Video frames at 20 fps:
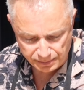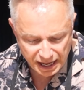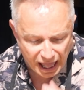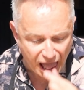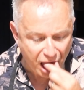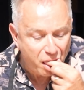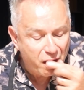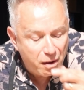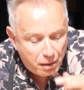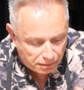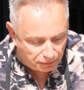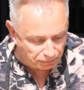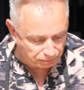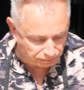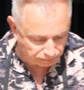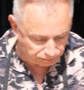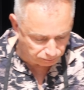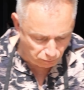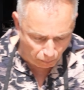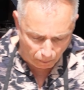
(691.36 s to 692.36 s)
bit.
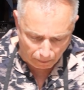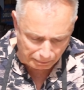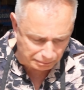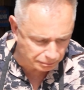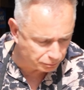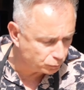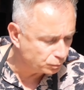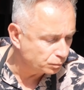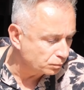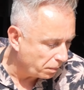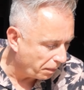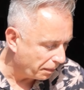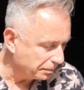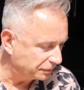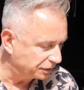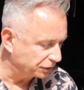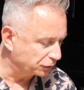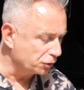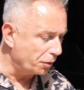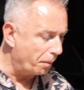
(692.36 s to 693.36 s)
Mm,
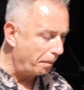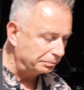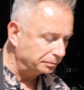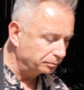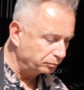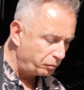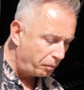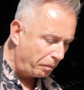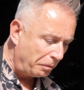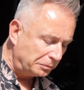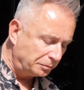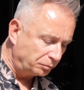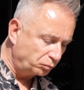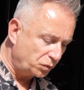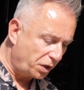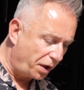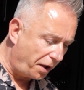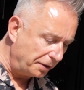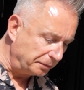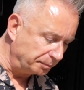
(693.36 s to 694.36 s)
good.
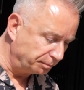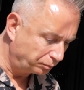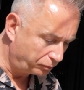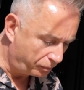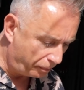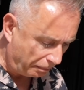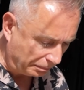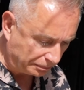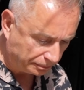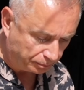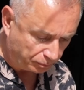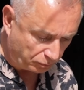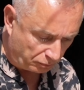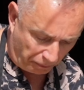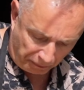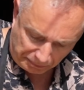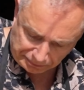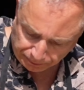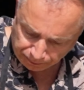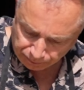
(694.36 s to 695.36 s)
Okay.
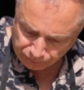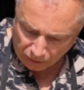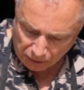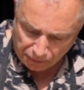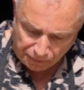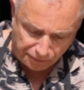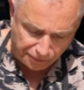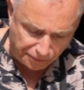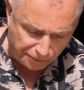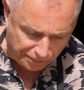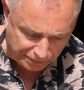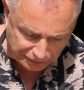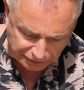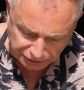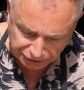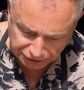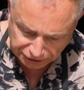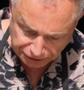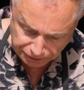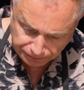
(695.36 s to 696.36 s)
All we're
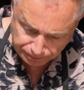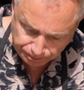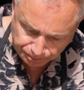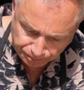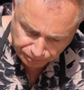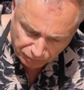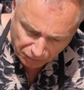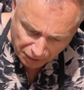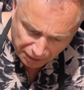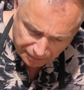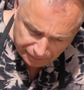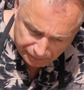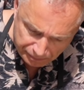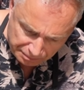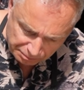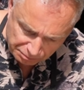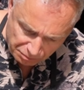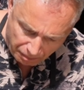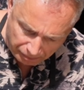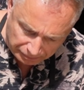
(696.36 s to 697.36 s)
going to do,
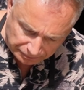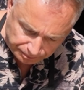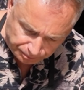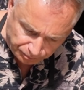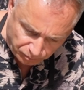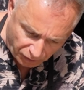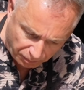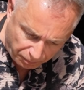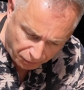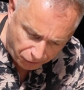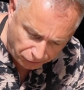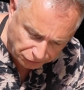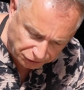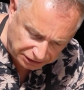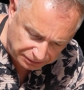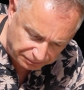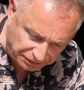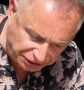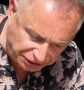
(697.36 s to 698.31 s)
pour some